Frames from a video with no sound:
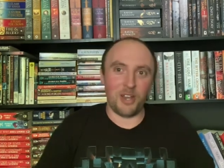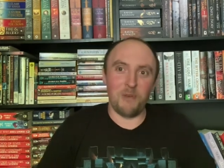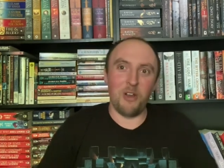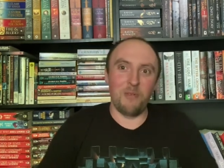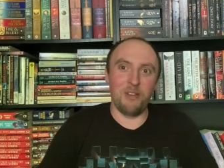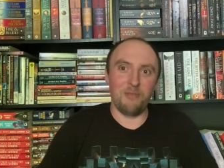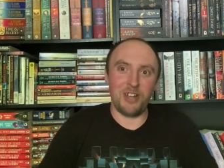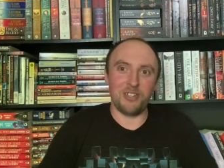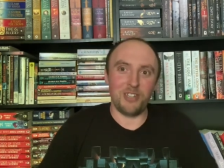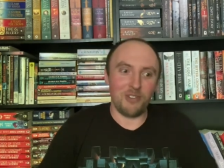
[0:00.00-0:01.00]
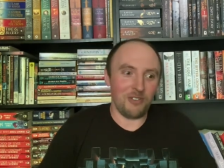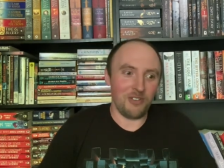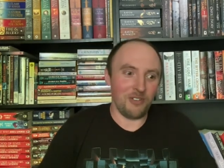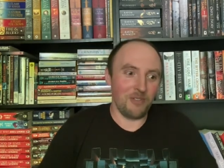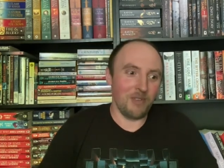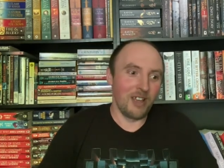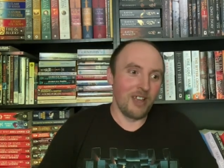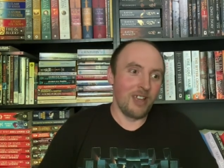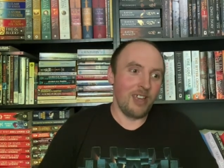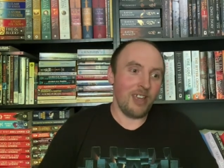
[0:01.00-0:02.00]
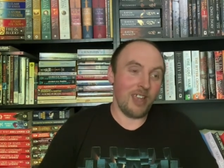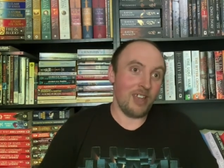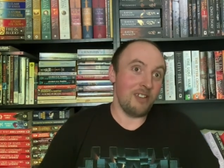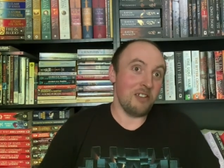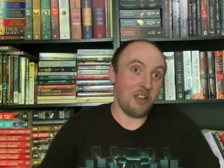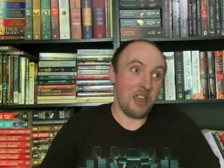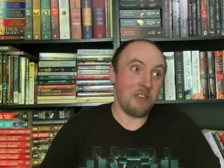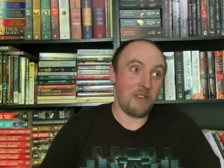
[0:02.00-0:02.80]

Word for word: go home and watch YouTube. And if,